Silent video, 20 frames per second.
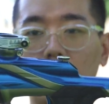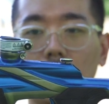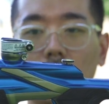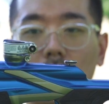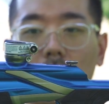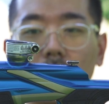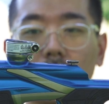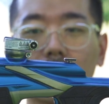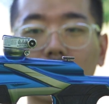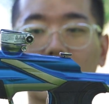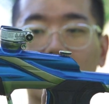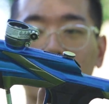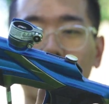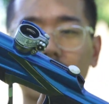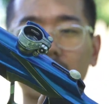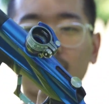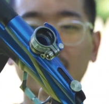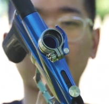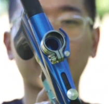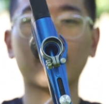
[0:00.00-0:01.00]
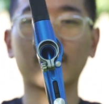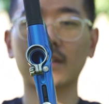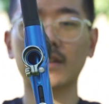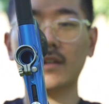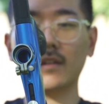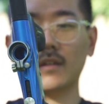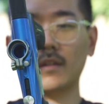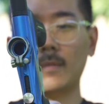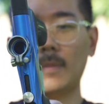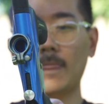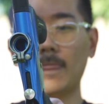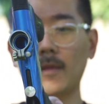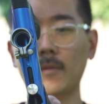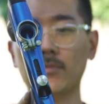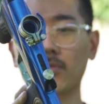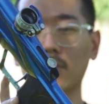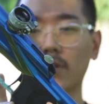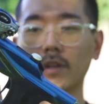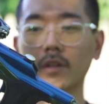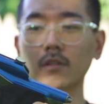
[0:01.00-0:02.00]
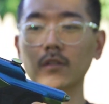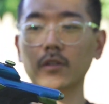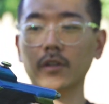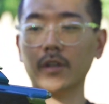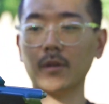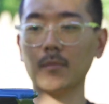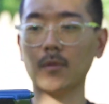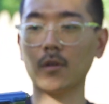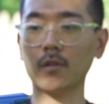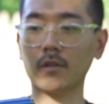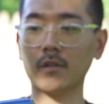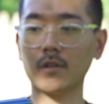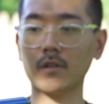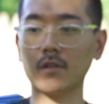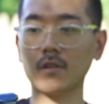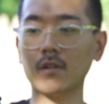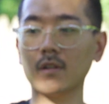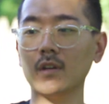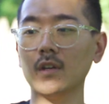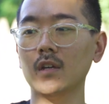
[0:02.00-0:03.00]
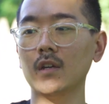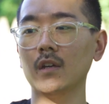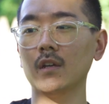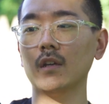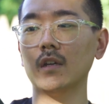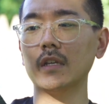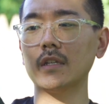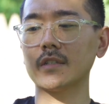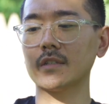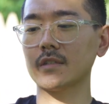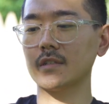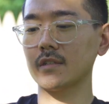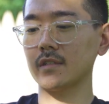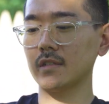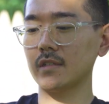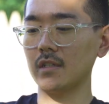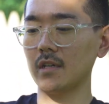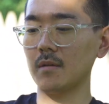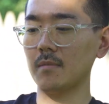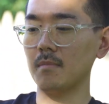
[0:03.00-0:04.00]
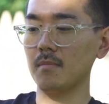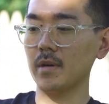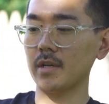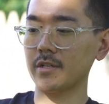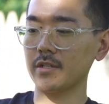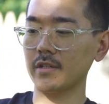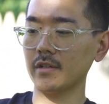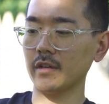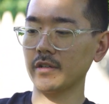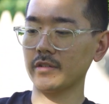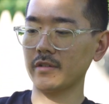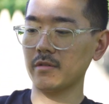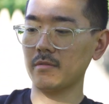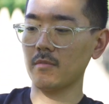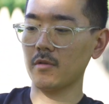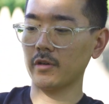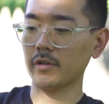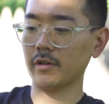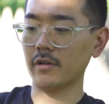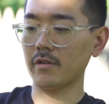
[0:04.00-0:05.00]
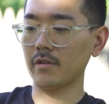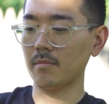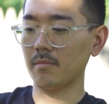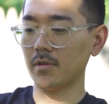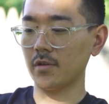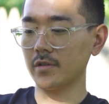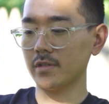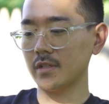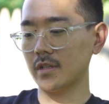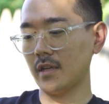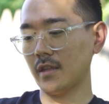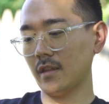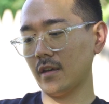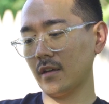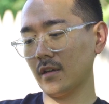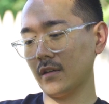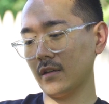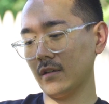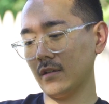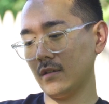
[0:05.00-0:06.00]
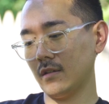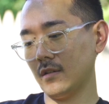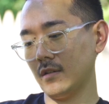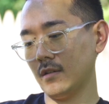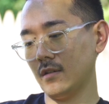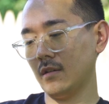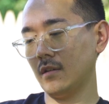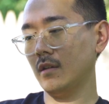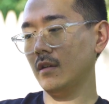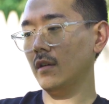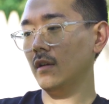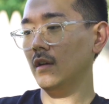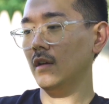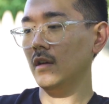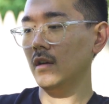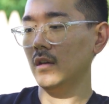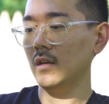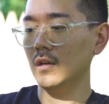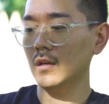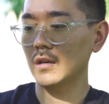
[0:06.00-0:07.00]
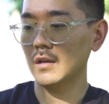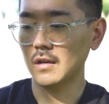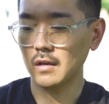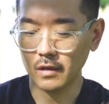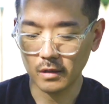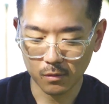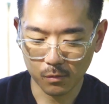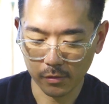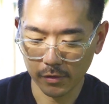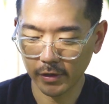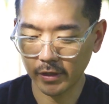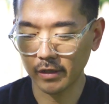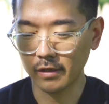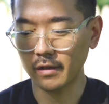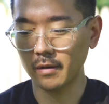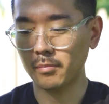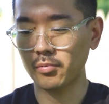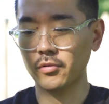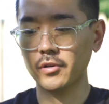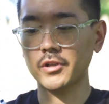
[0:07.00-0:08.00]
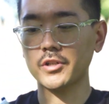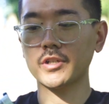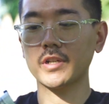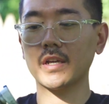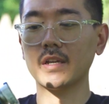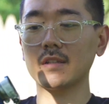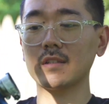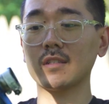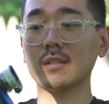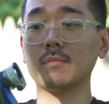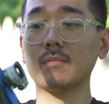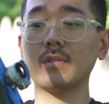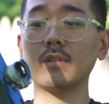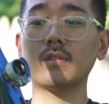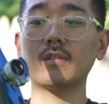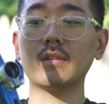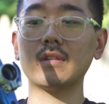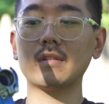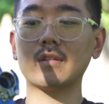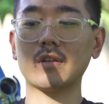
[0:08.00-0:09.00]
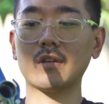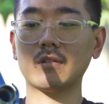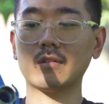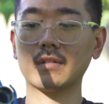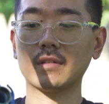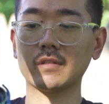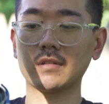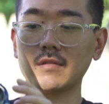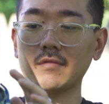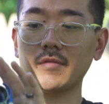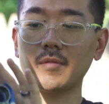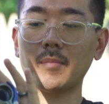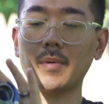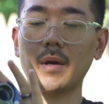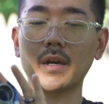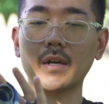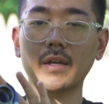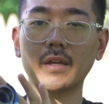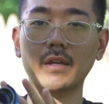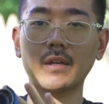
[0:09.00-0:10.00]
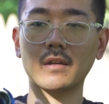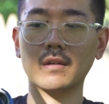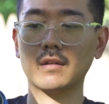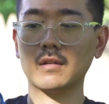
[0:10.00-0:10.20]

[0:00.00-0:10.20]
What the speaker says: I think it is a pretty good looking marker. It's a much nicer marker in person, I think, where you can appreciate some of the detailings of the body,